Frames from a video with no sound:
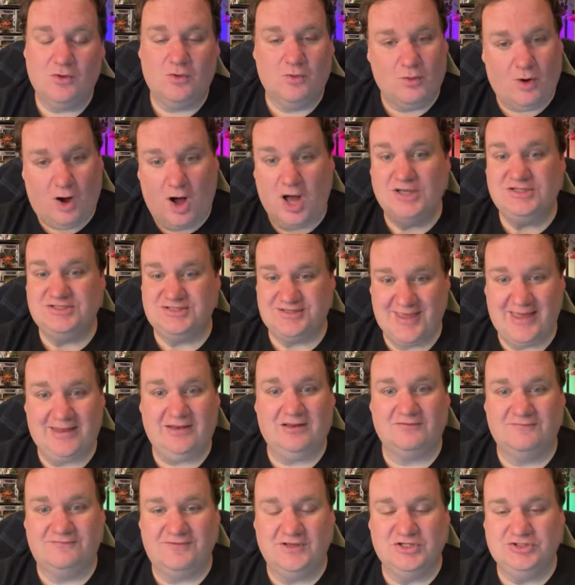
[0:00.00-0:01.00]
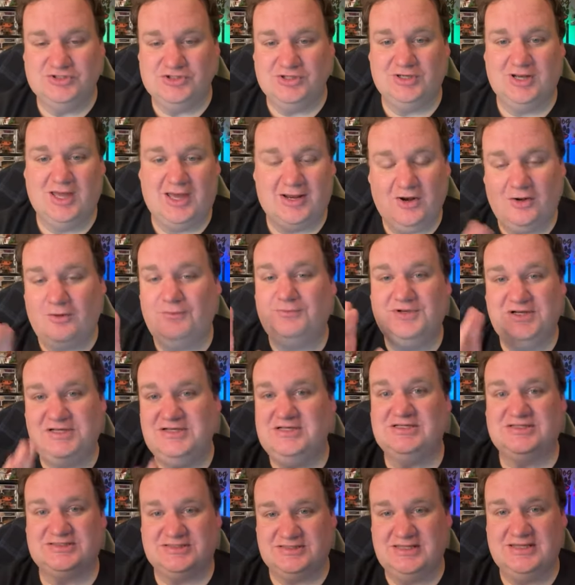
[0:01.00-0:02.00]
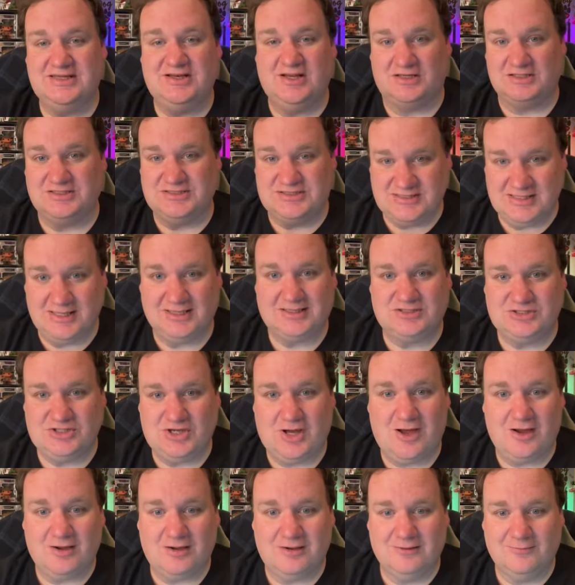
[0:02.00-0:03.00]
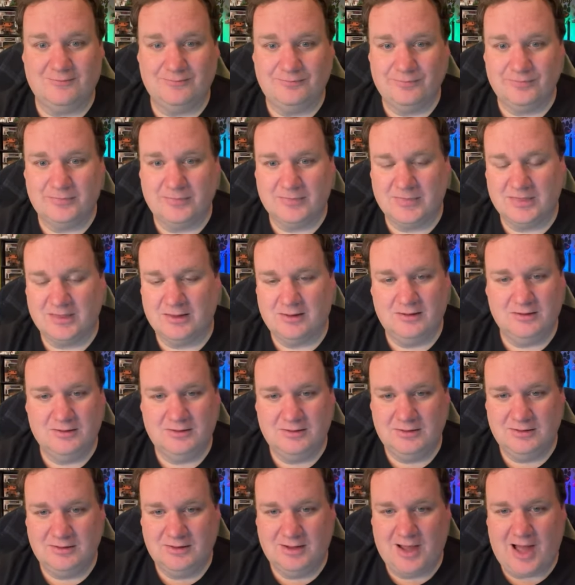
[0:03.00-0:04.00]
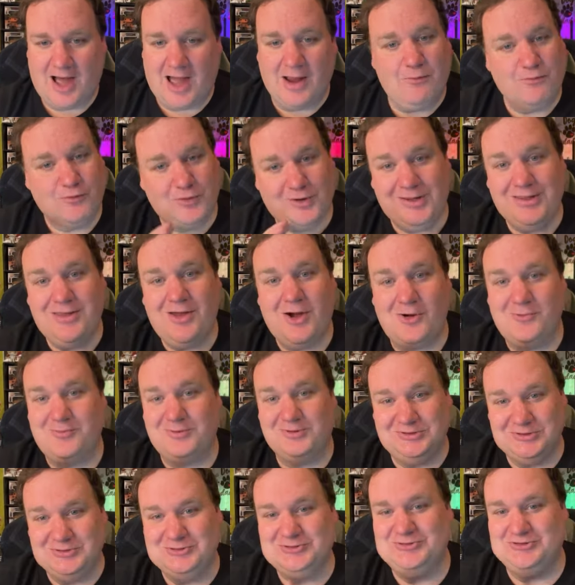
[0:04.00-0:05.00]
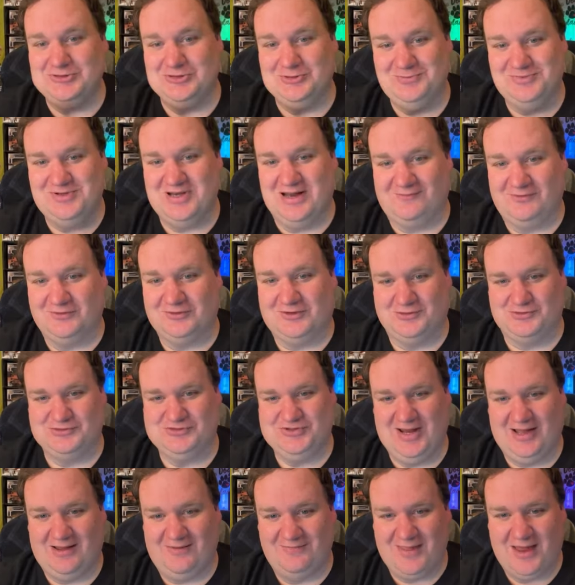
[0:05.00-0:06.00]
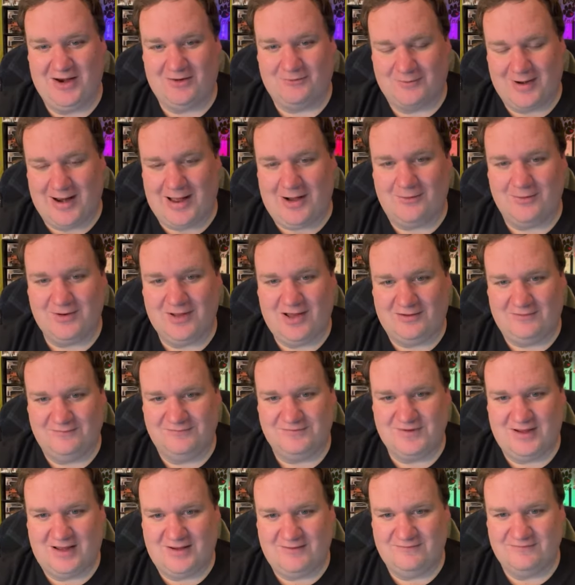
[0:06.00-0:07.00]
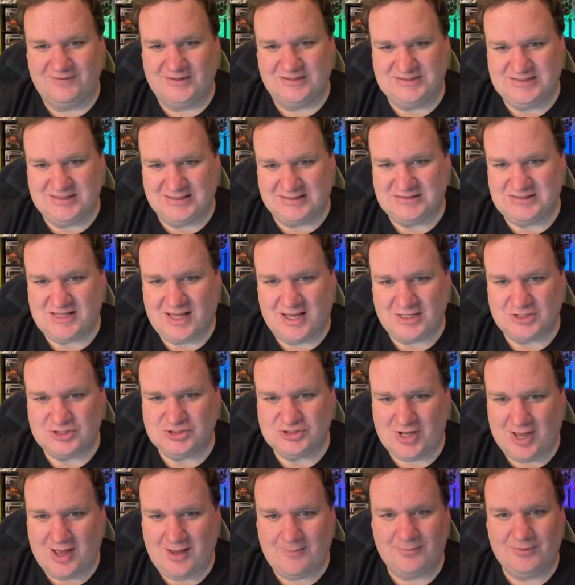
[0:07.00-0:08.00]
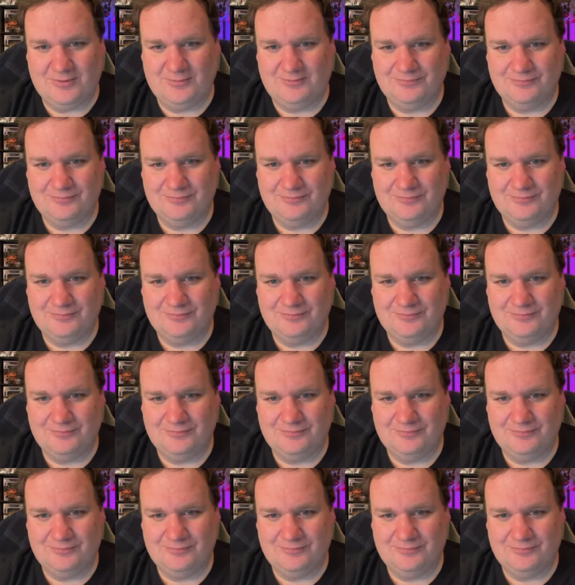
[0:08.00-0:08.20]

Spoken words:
on television. I don't need to see it on TikTok. I really hope YouTube never goes down that route of the TikTok shop.